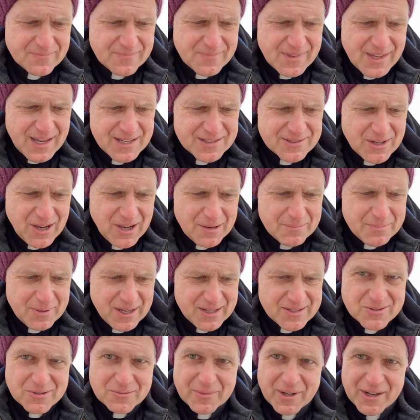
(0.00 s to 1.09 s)
I saw
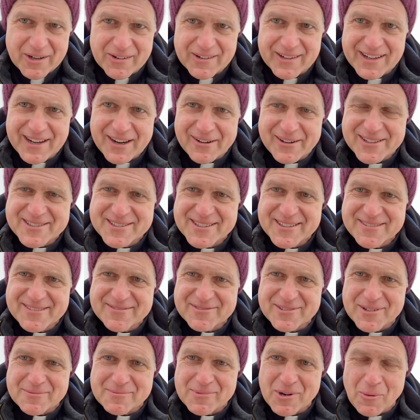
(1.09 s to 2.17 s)
Pastor Mary Erickson
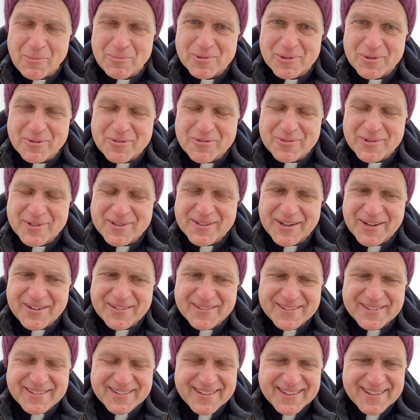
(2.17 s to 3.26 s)
from Hope Lutheran
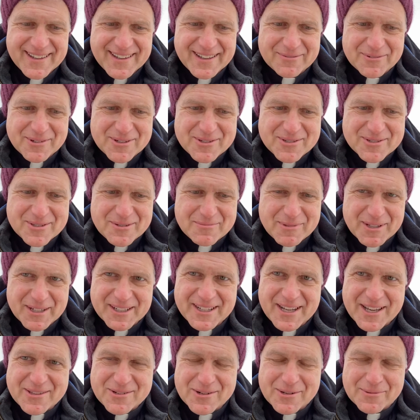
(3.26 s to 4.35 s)
there, and we used to be
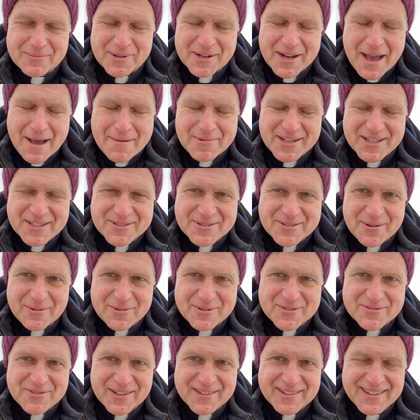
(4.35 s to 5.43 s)
together in Menominee, so it
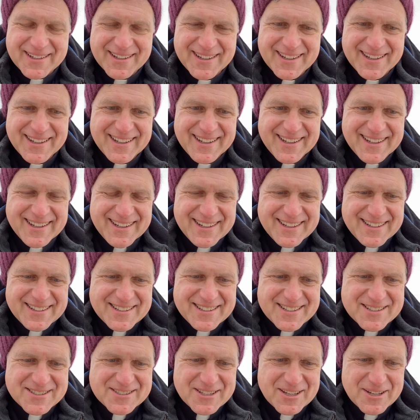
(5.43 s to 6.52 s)
was fun
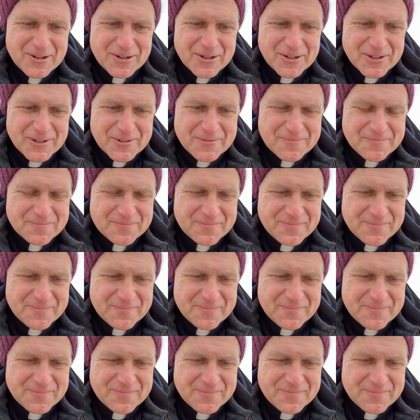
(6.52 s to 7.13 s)
to see her.